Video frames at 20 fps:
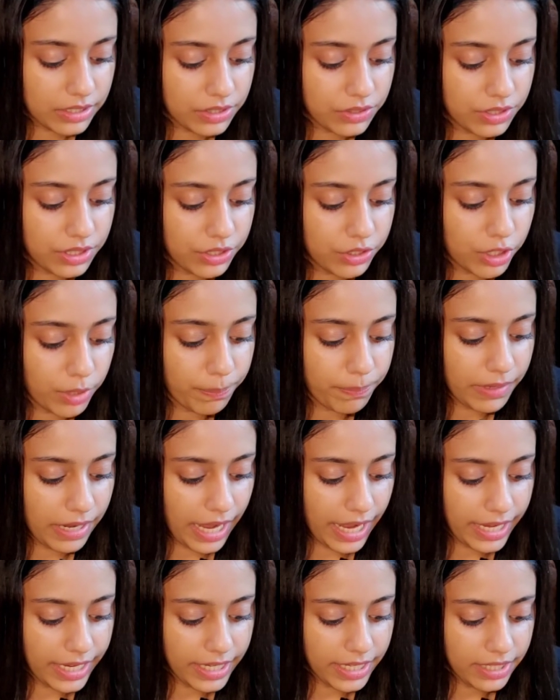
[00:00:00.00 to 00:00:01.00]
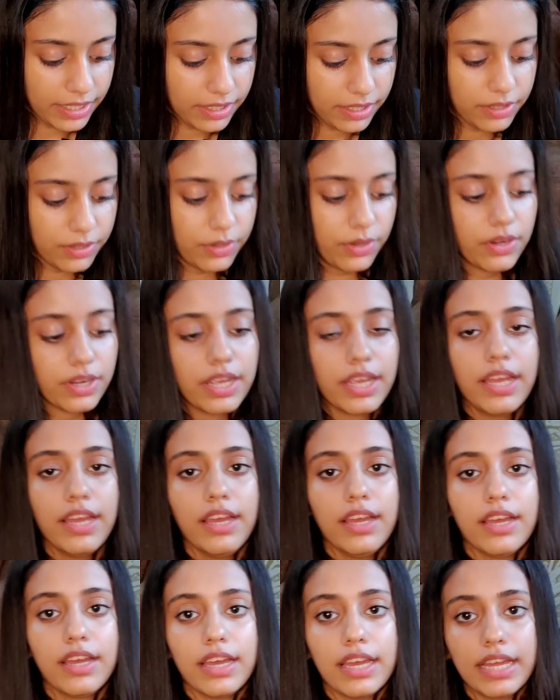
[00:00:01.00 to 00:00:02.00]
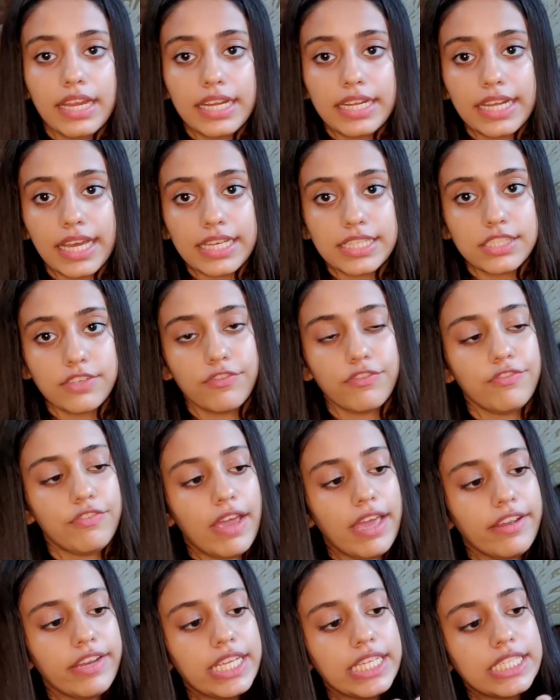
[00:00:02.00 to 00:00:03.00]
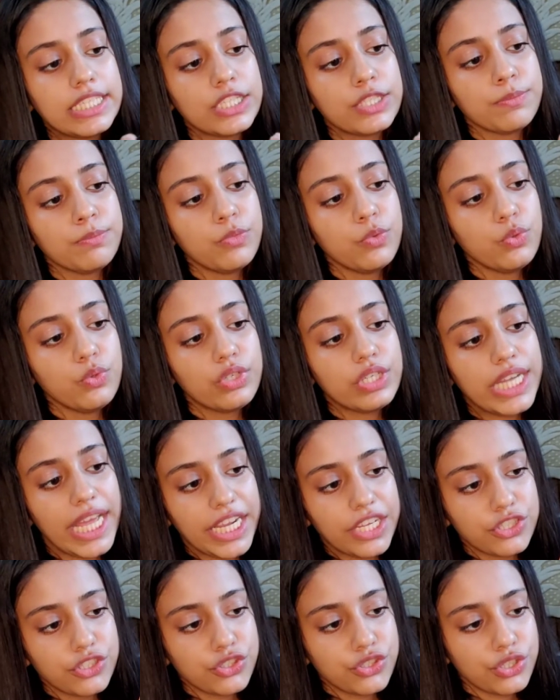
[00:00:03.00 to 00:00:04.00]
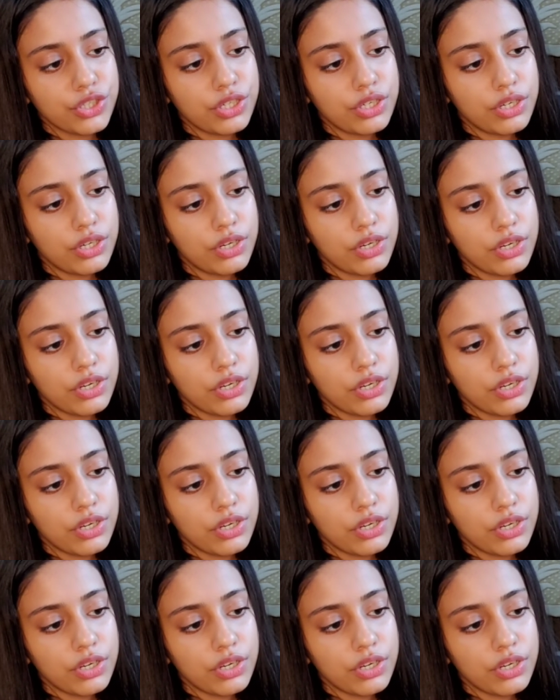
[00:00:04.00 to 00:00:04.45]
You need to apply it, okay? It has a very smooth texture.